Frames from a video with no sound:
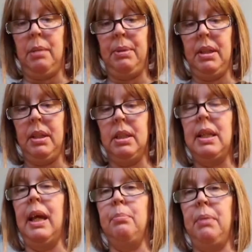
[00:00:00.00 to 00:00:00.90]
I mean, it is
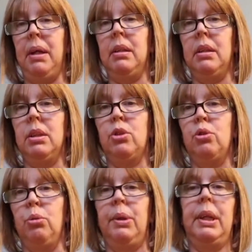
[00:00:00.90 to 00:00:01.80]
handmade, it is
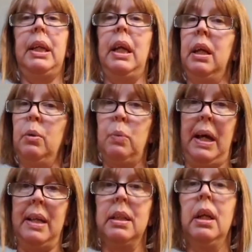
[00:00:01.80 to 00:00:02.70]
jewelry, it can't get
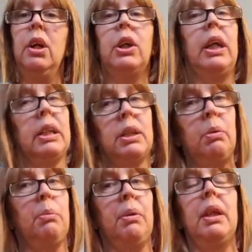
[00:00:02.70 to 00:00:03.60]
wet, can't
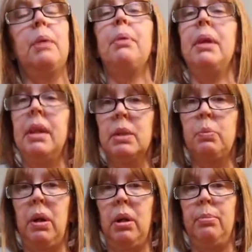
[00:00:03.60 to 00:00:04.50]
swim with it, but it is
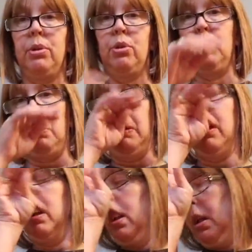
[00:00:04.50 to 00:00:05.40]
wearable jewelry.